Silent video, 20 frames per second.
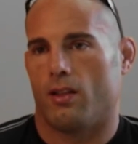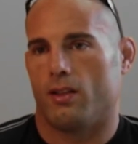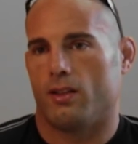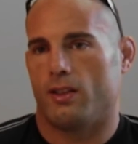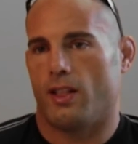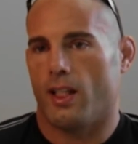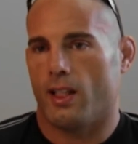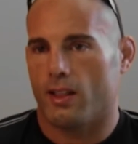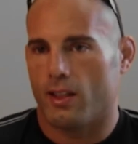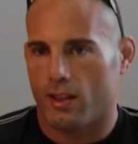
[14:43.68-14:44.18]

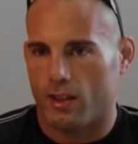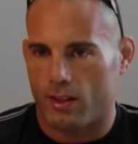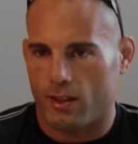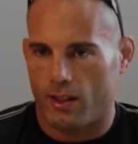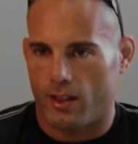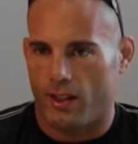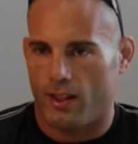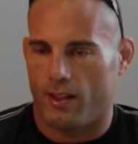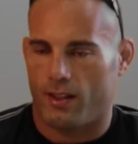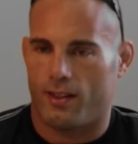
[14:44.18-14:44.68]

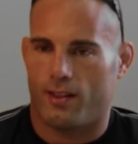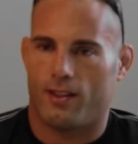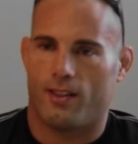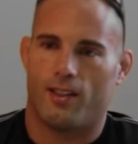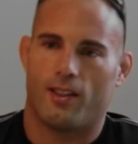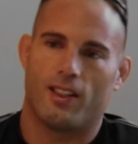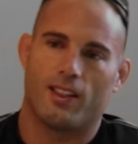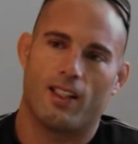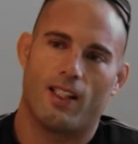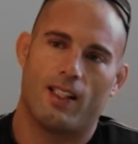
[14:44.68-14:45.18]
Technically,
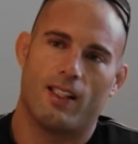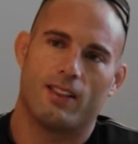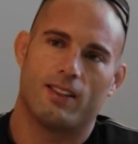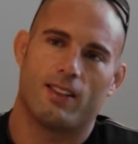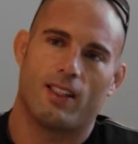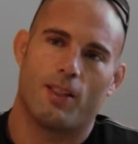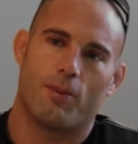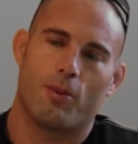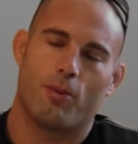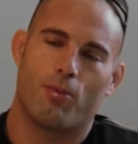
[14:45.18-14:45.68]

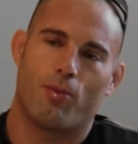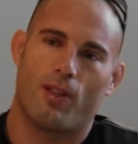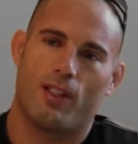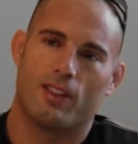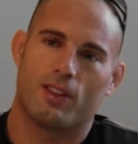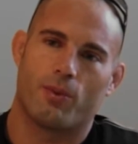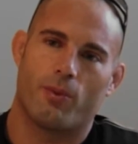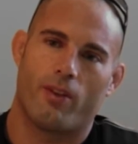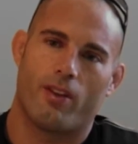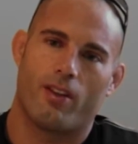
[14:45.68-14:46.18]
guys I'm
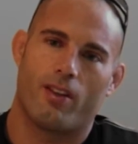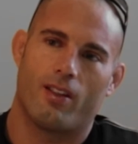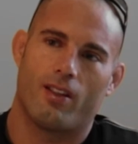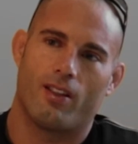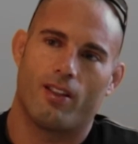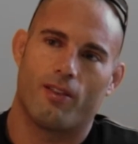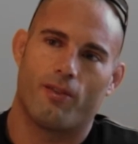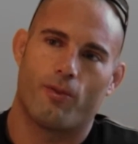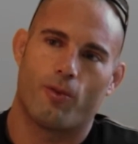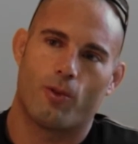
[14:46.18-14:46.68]
impressed with
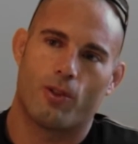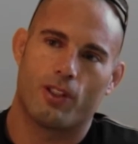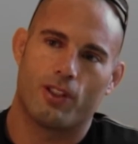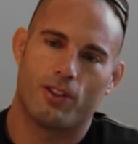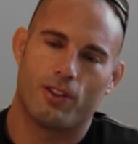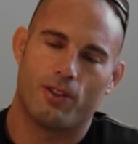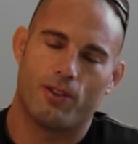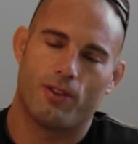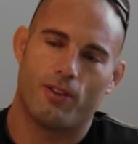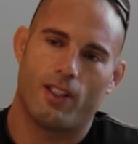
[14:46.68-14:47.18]
their
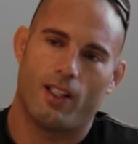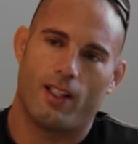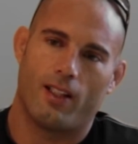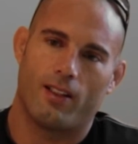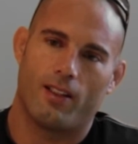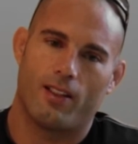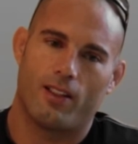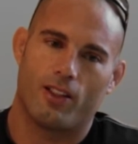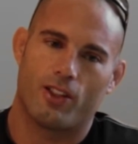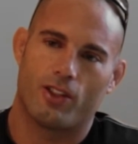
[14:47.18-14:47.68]
fortitude
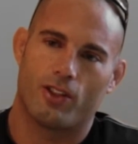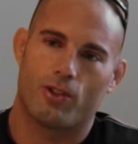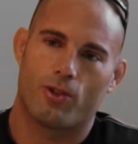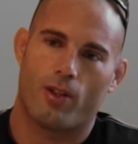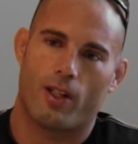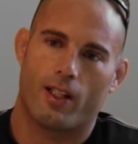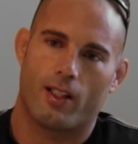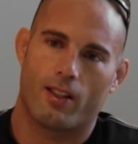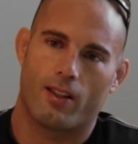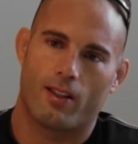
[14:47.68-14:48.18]
and their
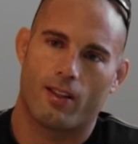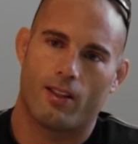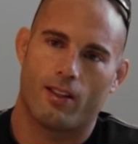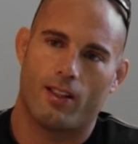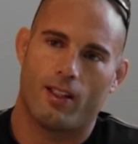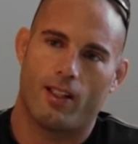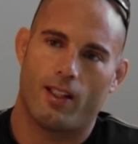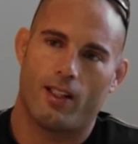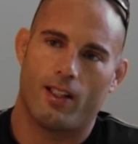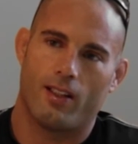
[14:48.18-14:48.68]
strength
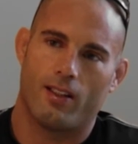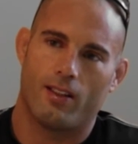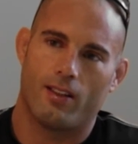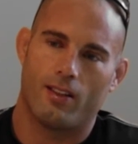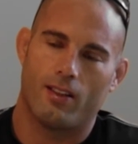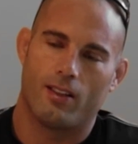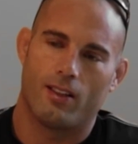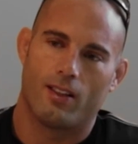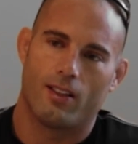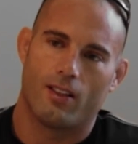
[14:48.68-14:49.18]

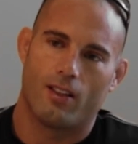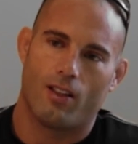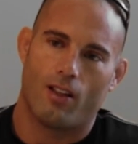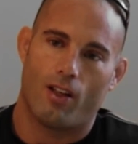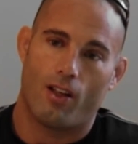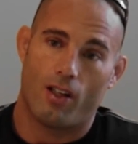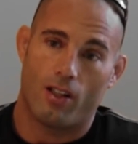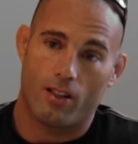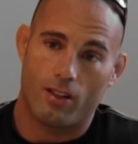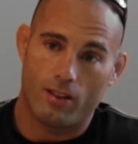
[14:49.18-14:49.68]
and
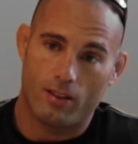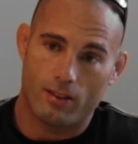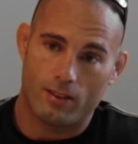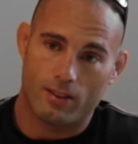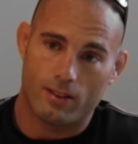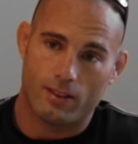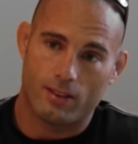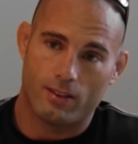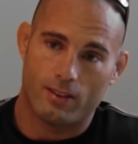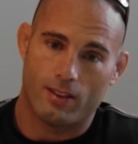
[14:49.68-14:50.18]

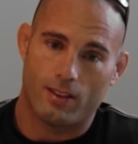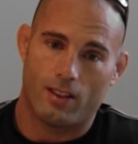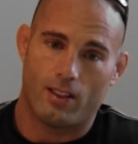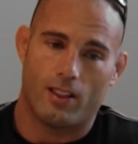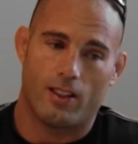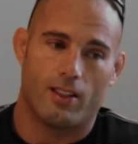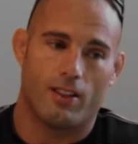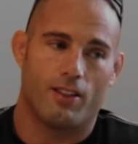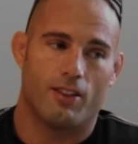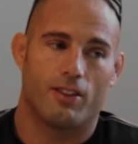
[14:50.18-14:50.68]
heart,
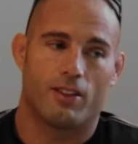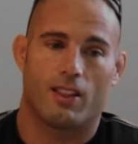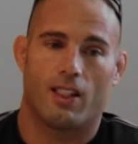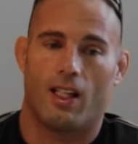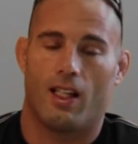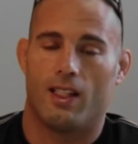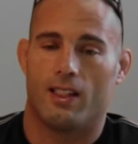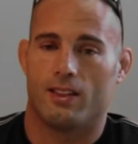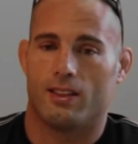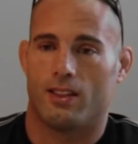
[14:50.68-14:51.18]
and there's
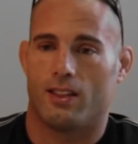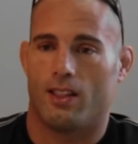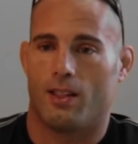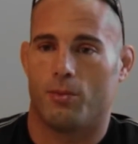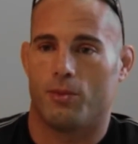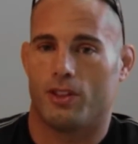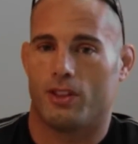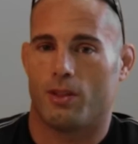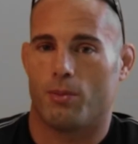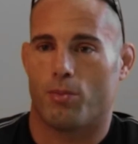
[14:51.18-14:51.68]
guys that
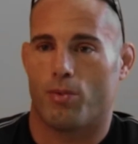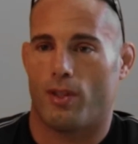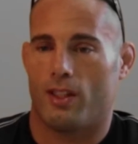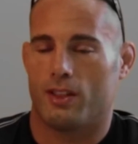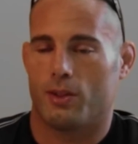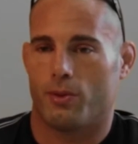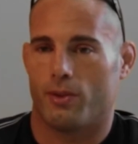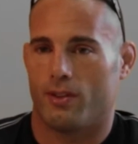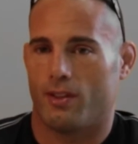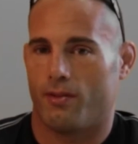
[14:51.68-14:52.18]
I'm just
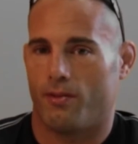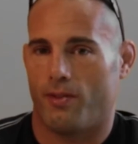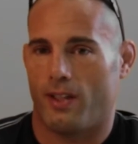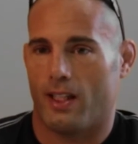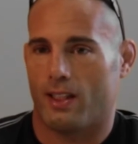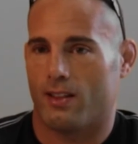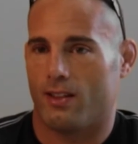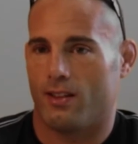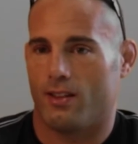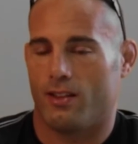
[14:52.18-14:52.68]
impressed with the
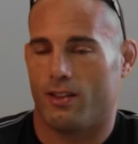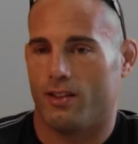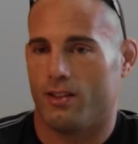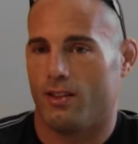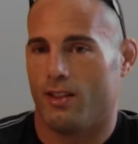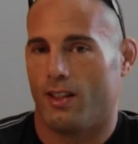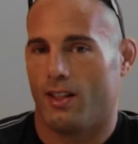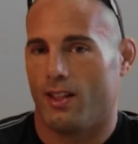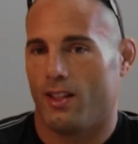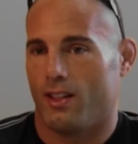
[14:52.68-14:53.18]
fact that
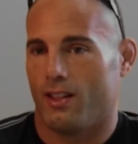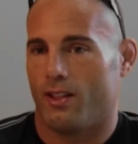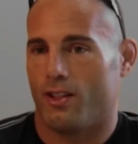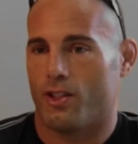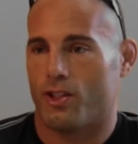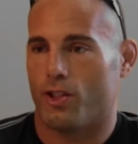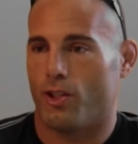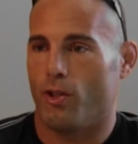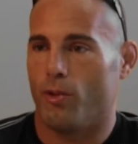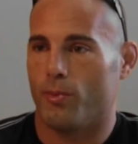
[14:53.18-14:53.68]
they're
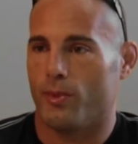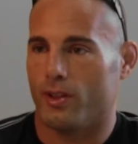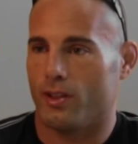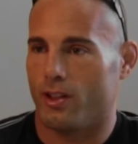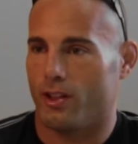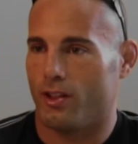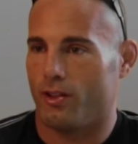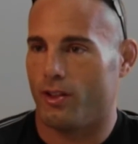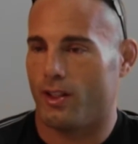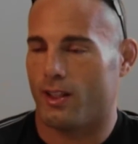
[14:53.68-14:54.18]
showmen,
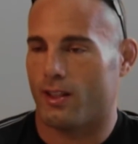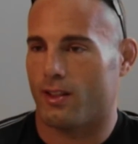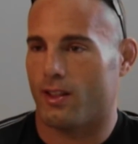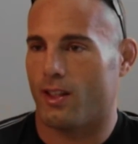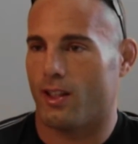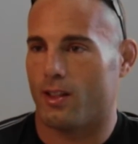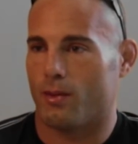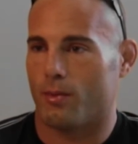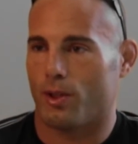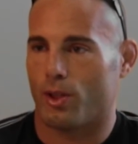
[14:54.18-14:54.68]
like the
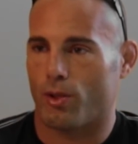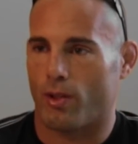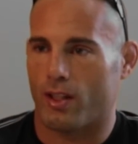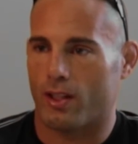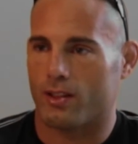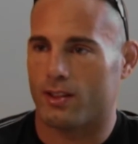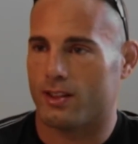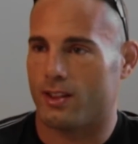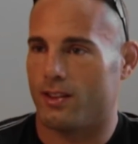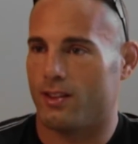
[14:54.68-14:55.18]
Conor
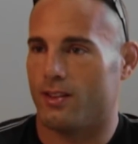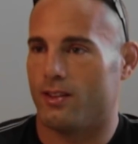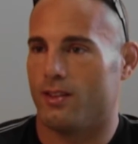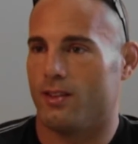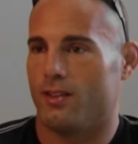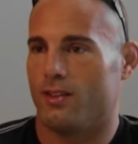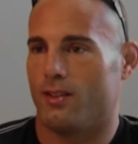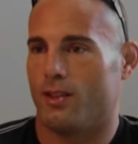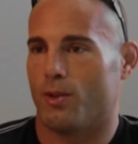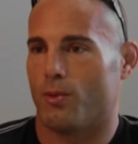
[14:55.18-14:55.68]
McGregors and
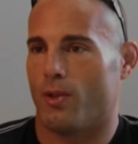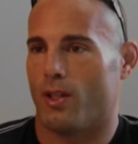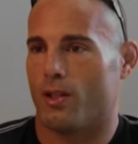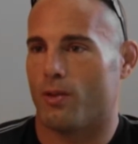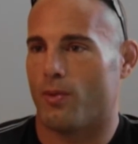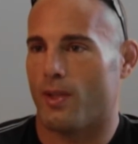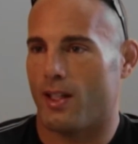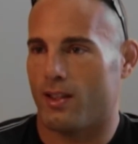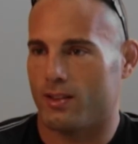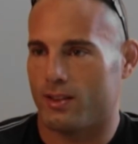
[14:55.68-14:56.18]
the Ronda
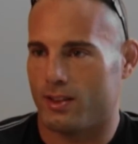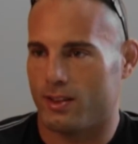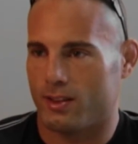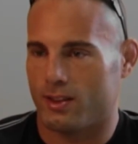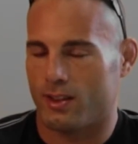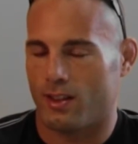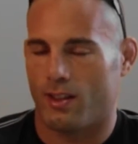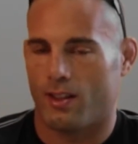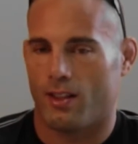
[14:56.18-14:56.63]
Rouseys.